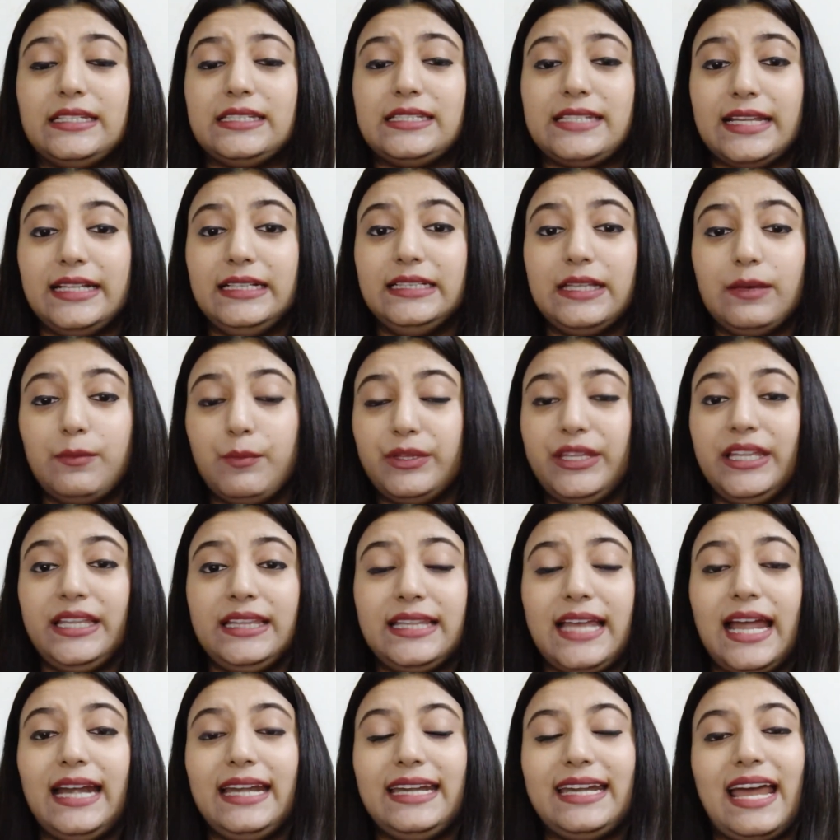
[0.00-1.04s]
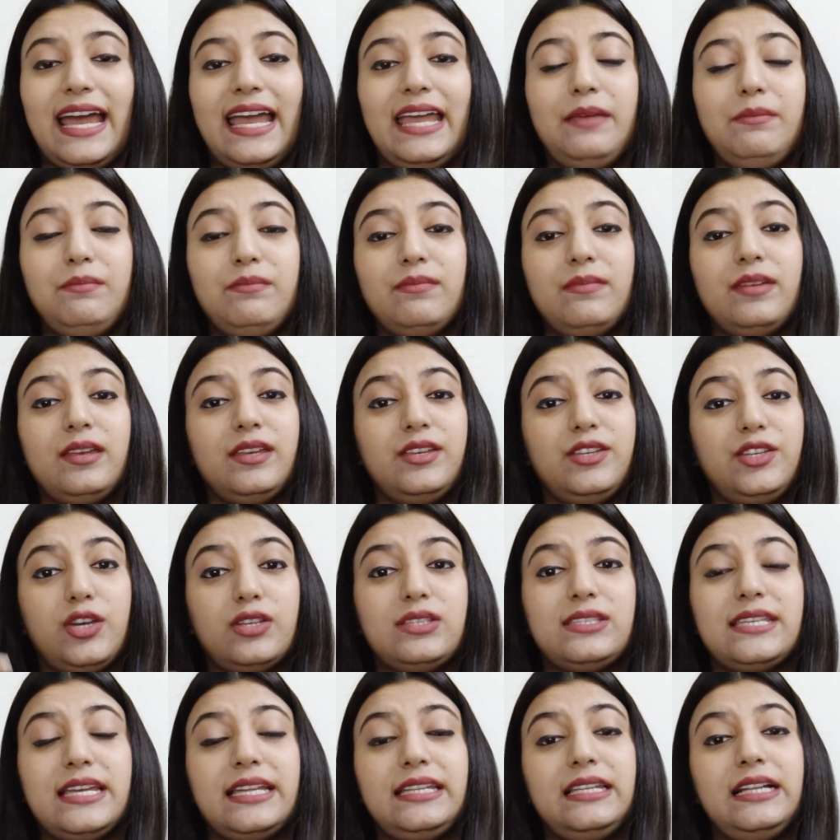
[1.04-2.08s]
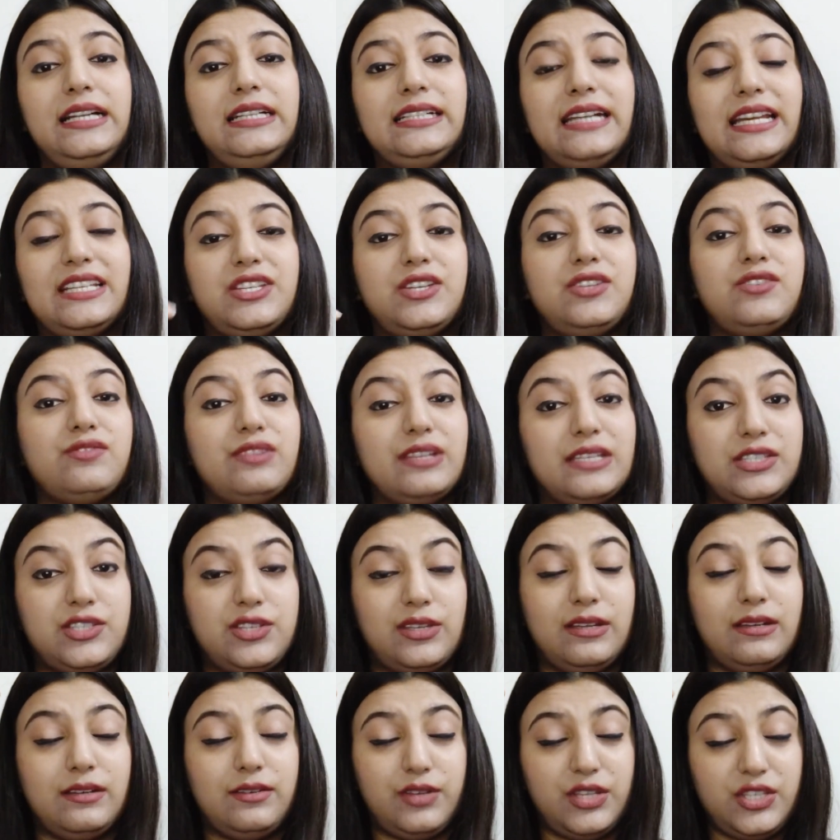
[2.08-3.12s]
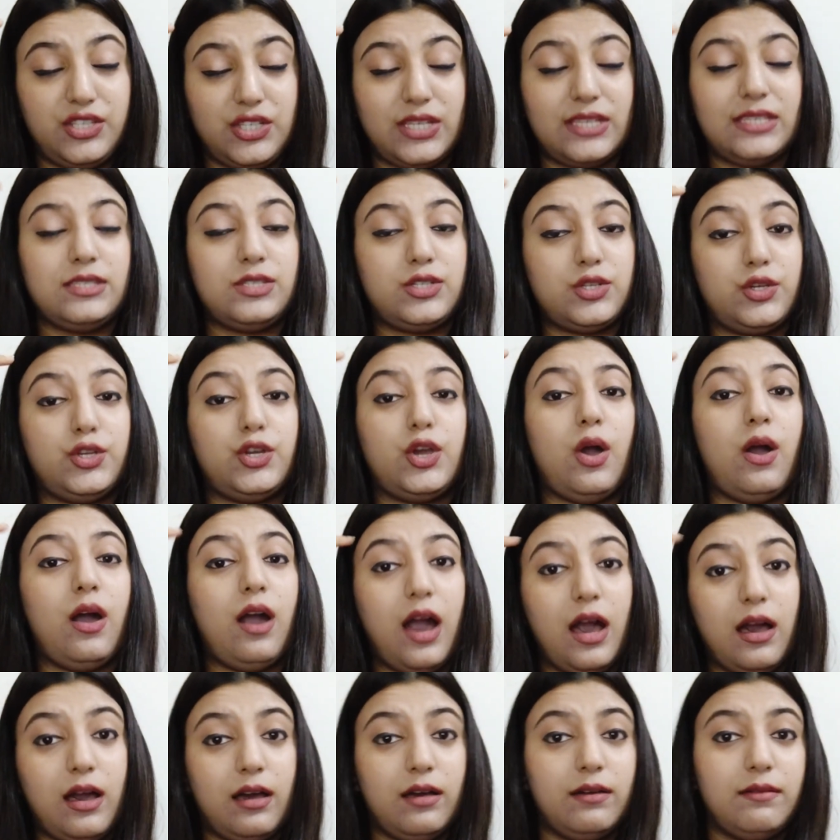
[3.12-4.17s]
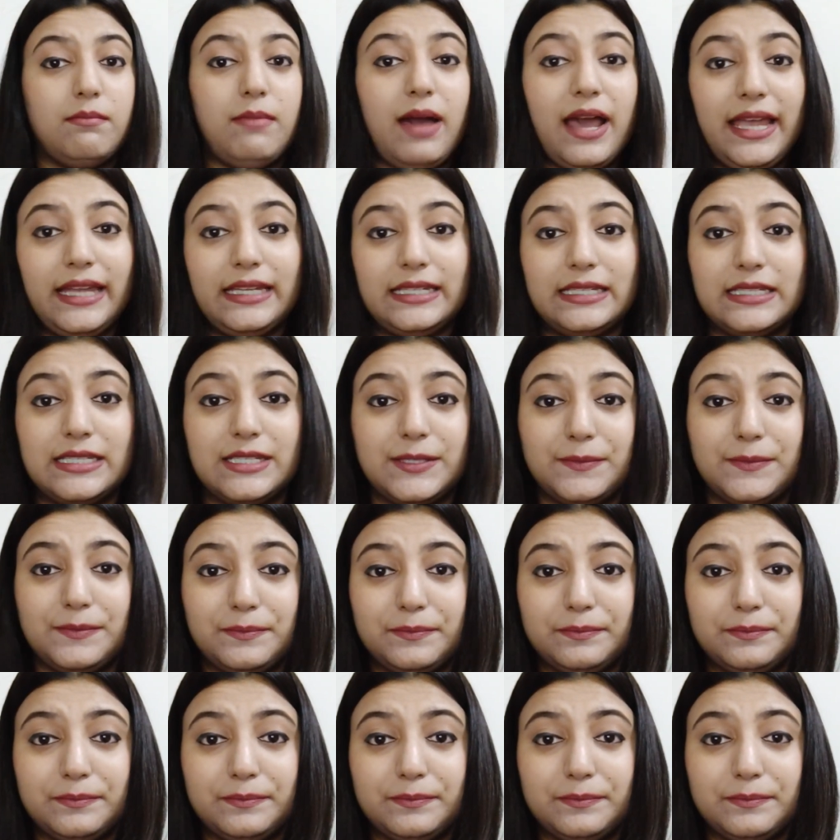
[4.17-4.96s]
till within that time your signal doesn't reaches to your mind.